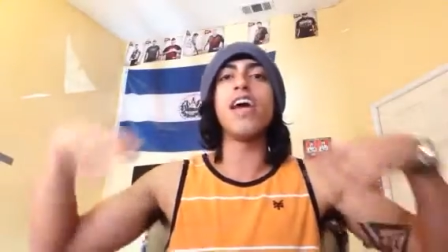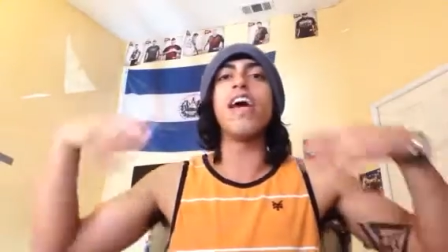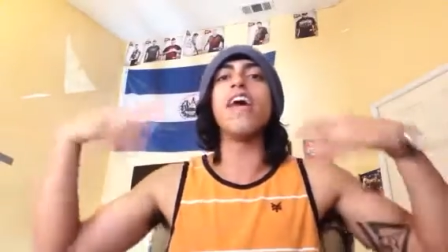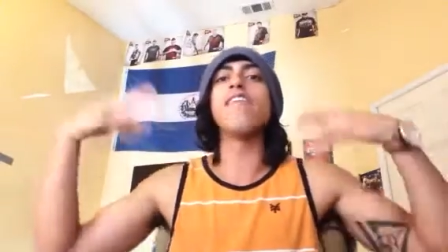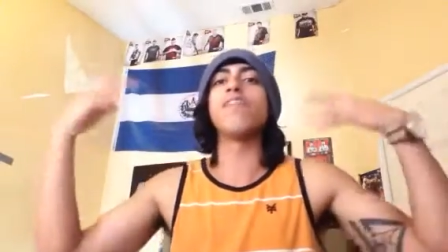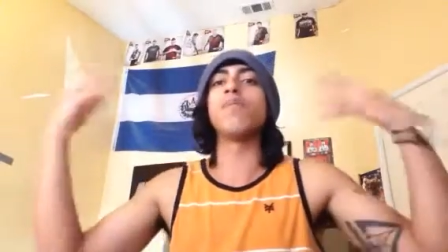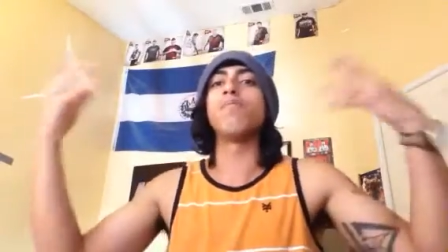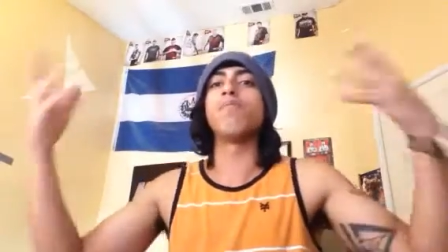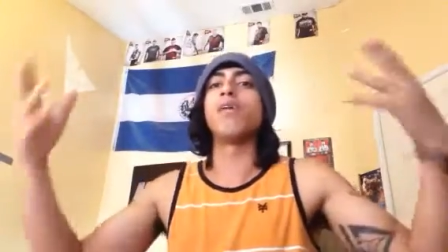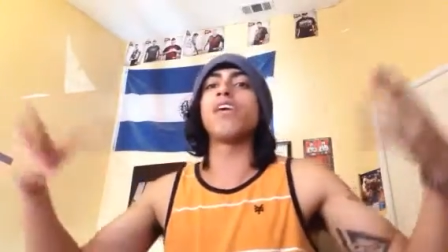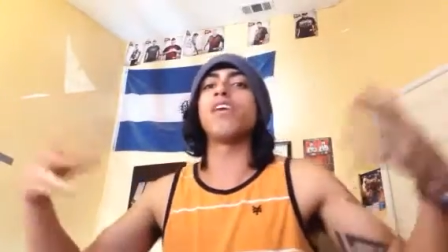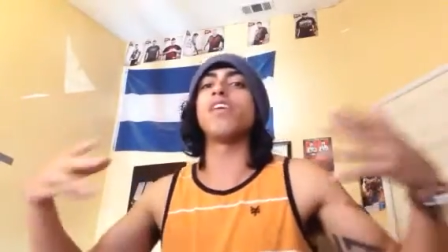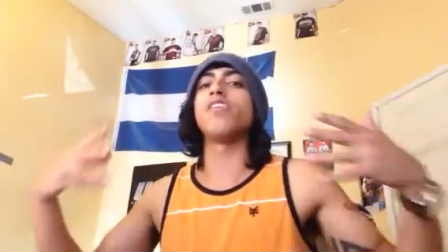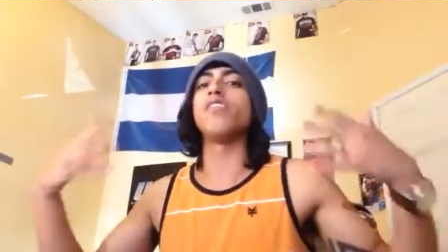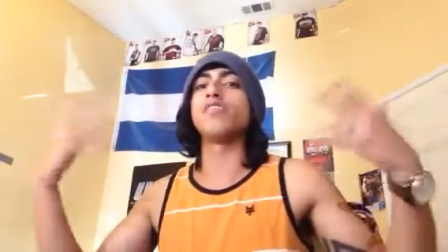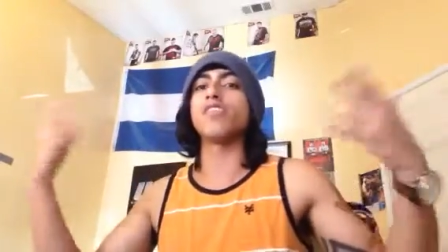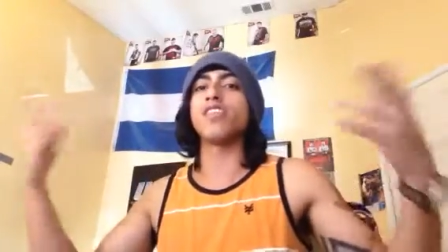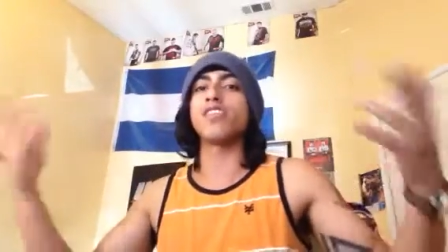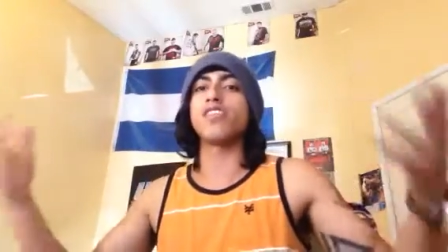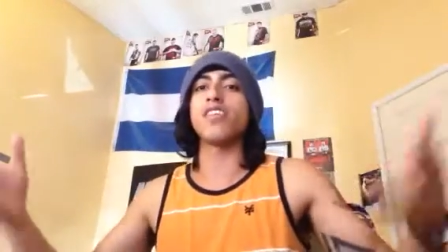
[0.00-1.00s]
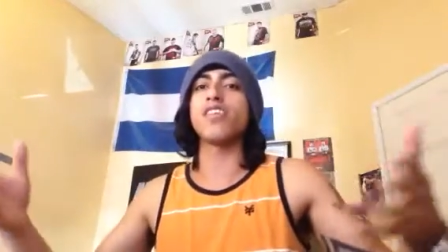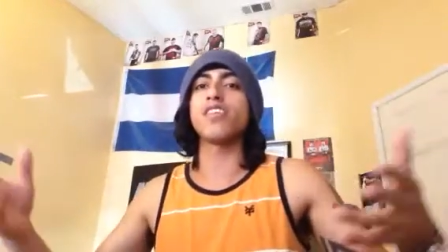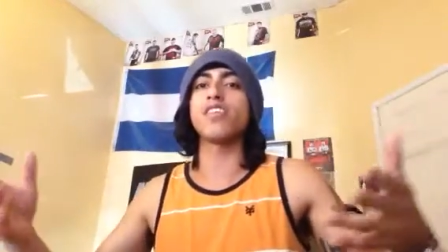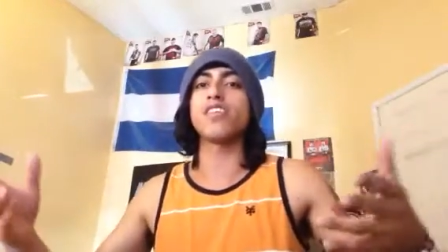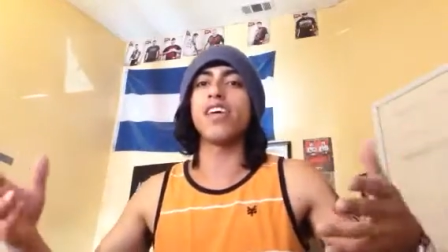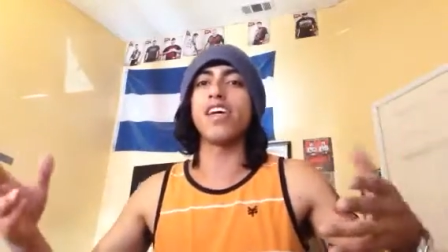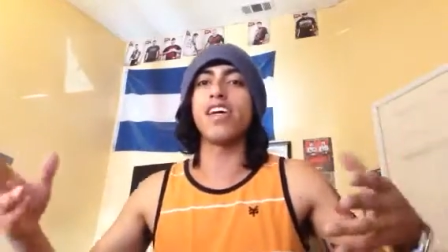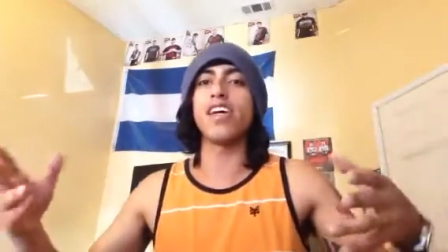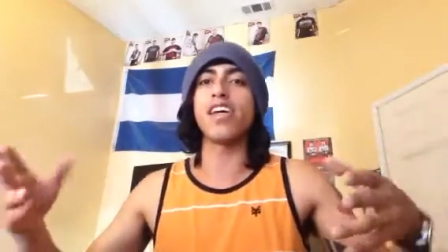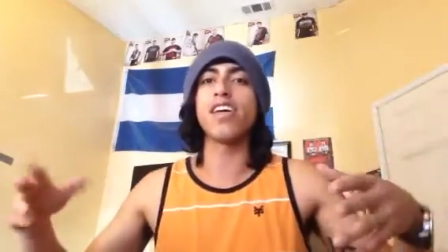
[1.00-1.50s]
Everybody uses
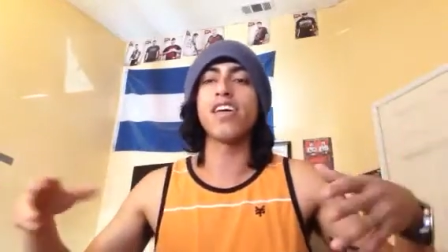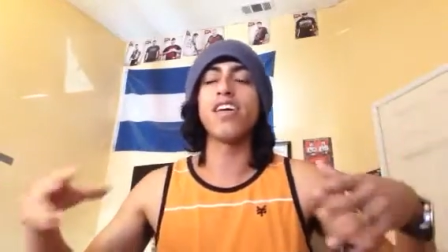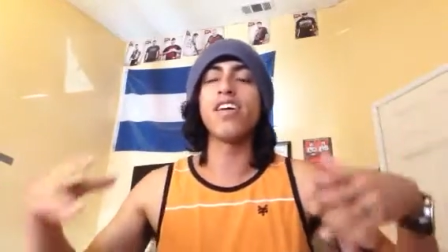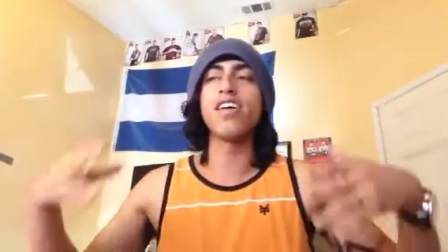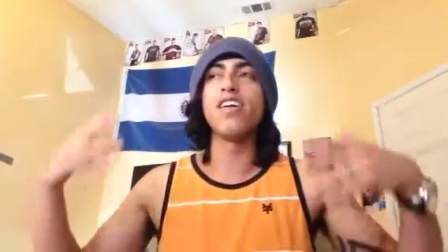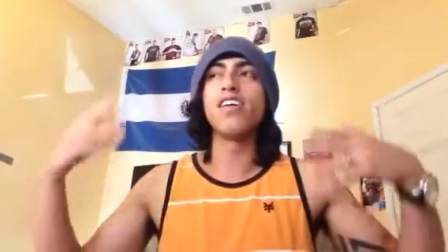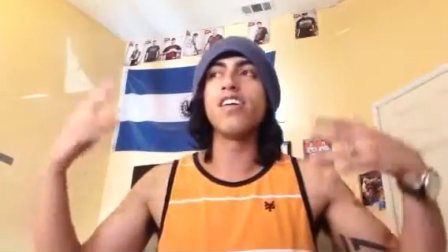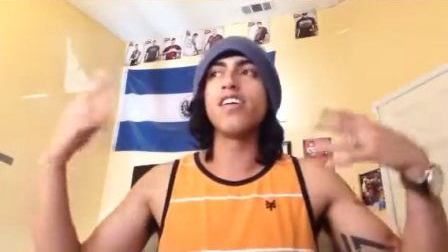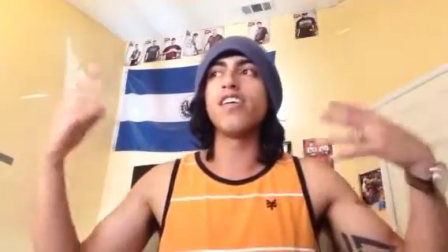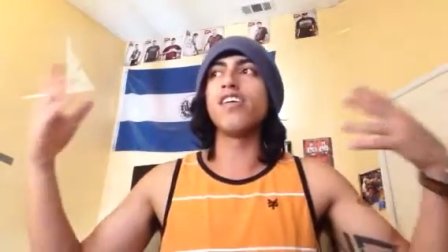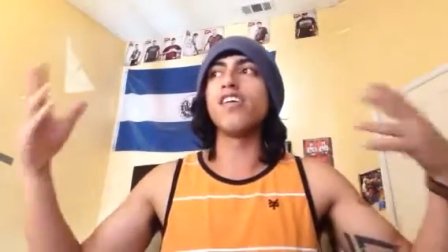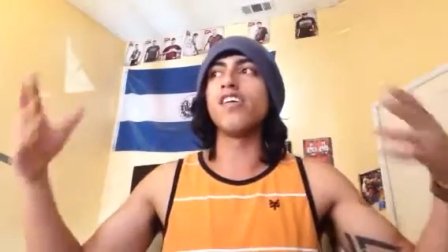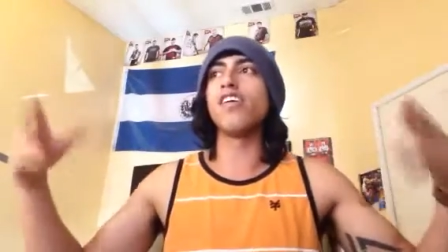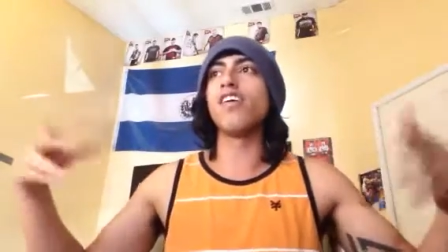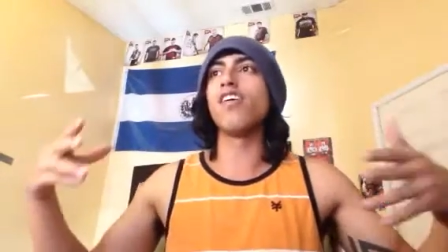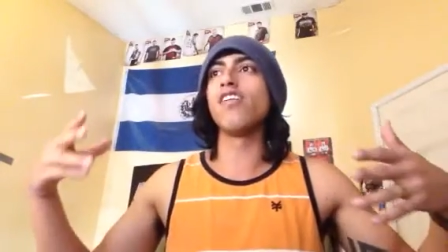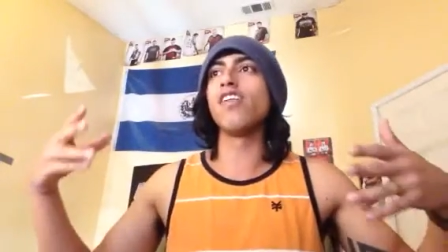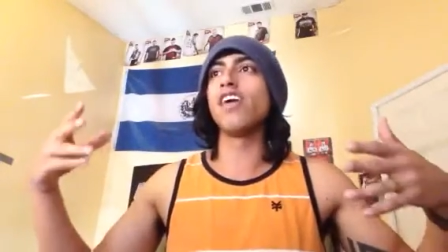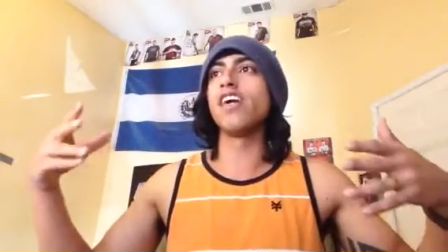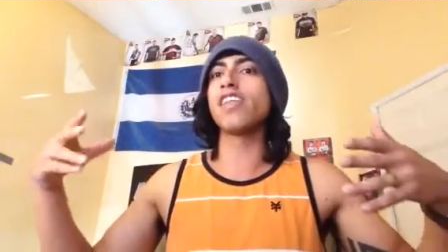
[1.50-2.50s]
this like, you know,